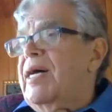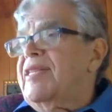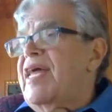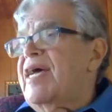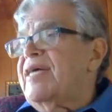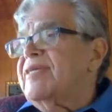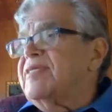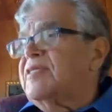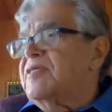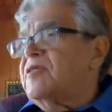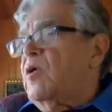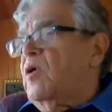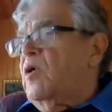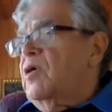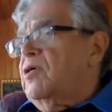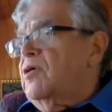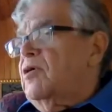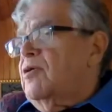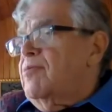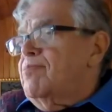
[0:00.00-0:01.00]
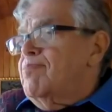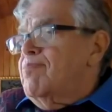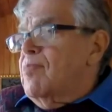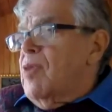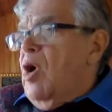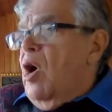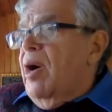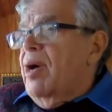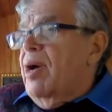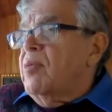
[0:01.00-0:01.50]
that's, um,
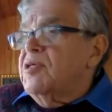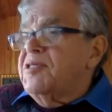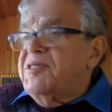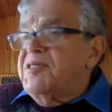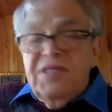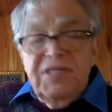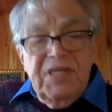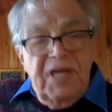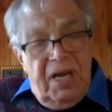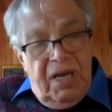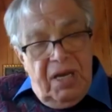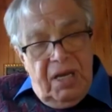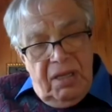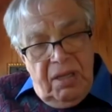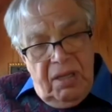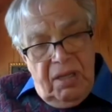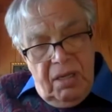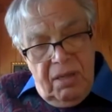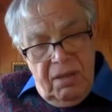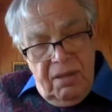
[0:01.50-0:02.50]
I would say